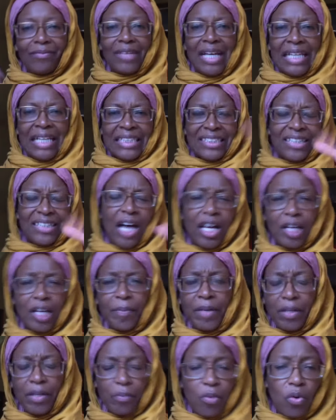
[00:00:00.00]
and Sodom
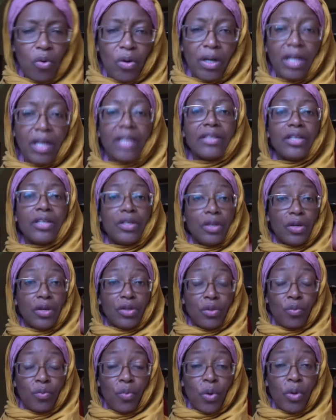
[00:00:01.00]
and Amorah, you know,
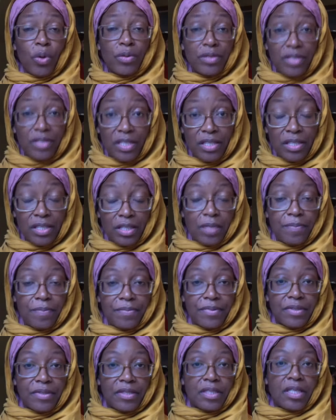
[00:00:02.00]
the world
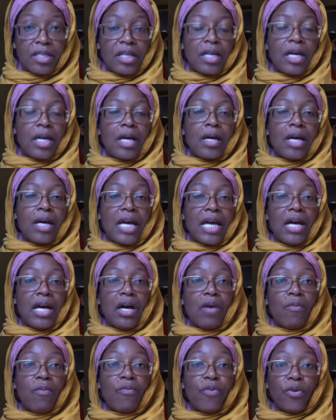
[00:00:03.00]
systems
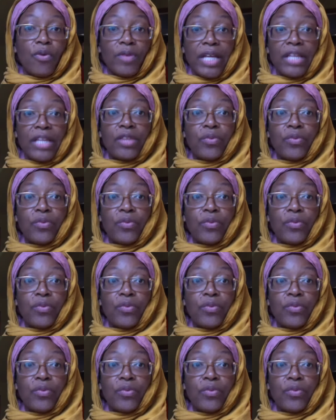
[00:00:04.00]
for that